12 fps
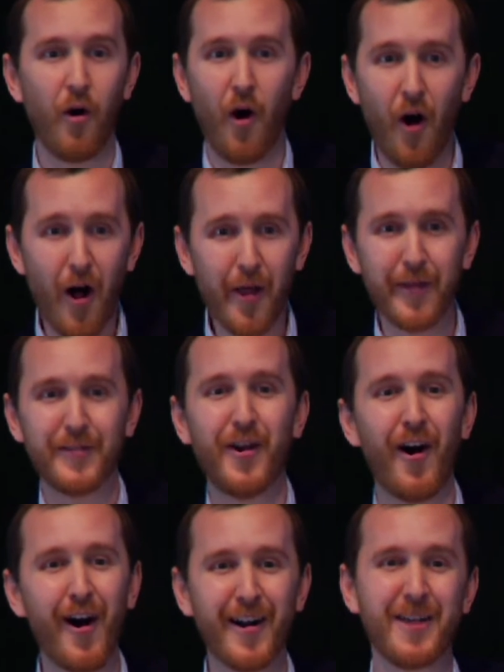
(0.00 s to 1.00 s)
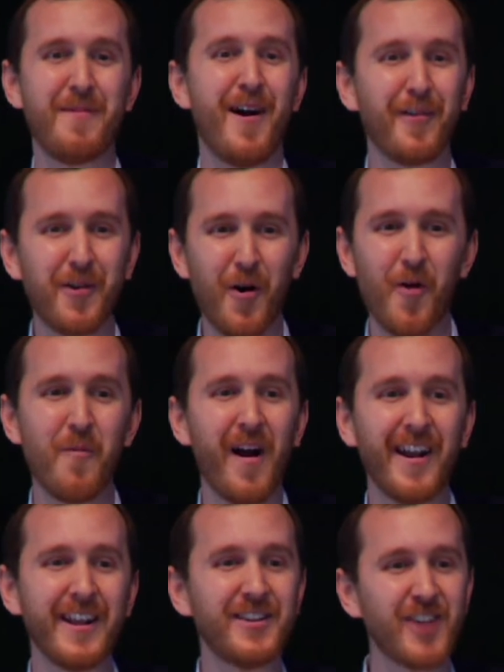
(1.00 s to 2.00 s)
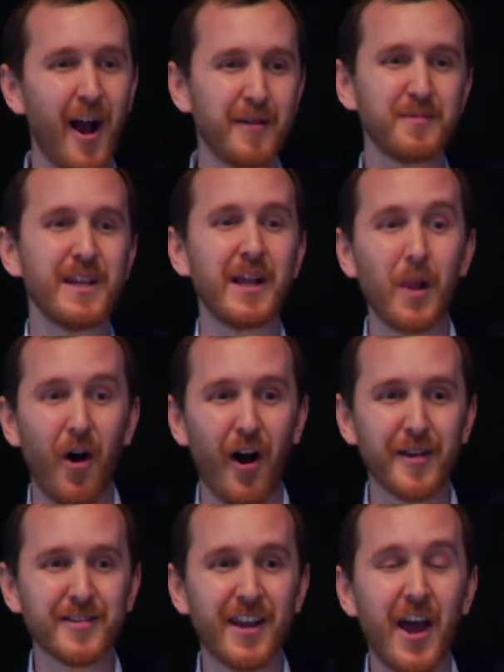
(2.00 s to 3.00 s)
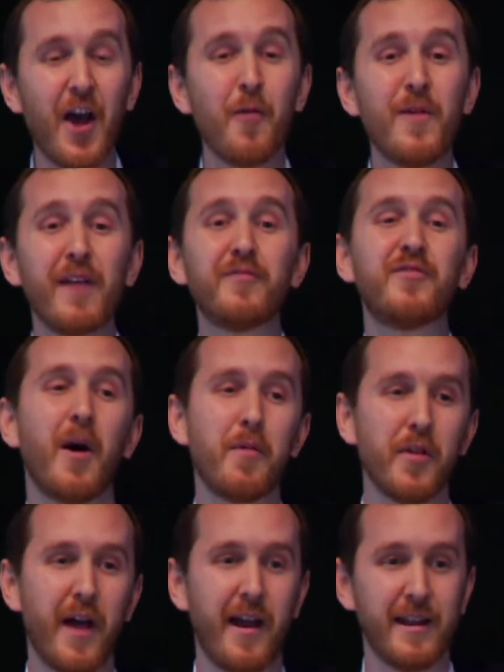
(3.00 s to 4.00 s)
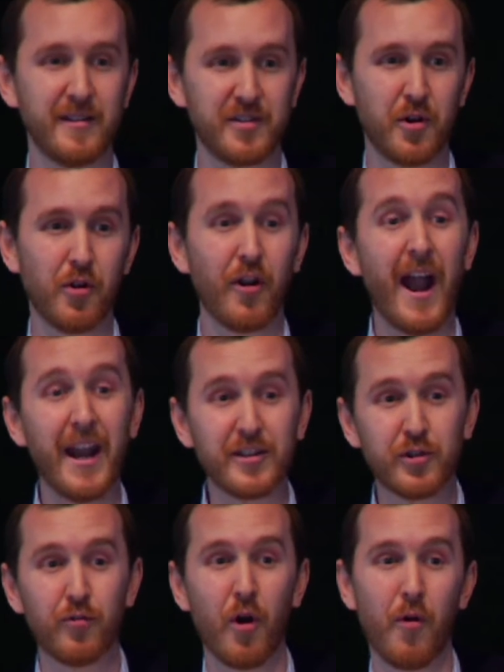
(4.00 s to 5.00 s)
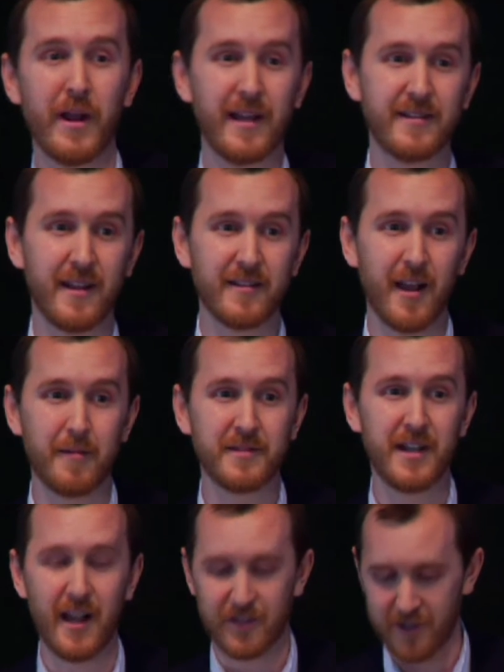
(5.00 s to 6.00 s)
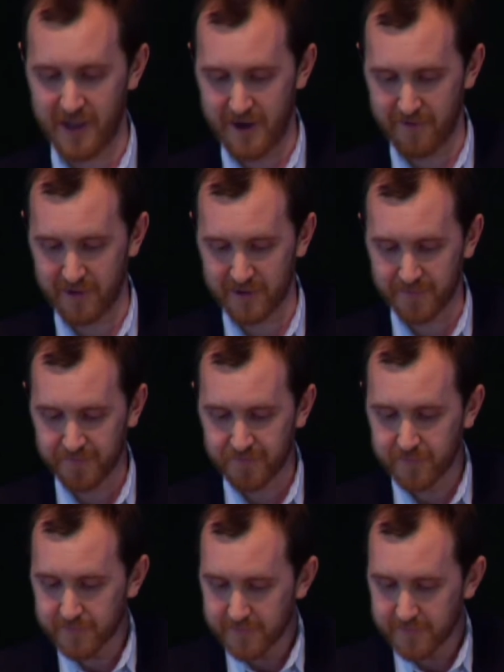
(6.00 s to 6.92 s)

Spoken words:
So all the talk about coal mining jobs being lost, we have double that in solar, and it's growing at 10 times the national average.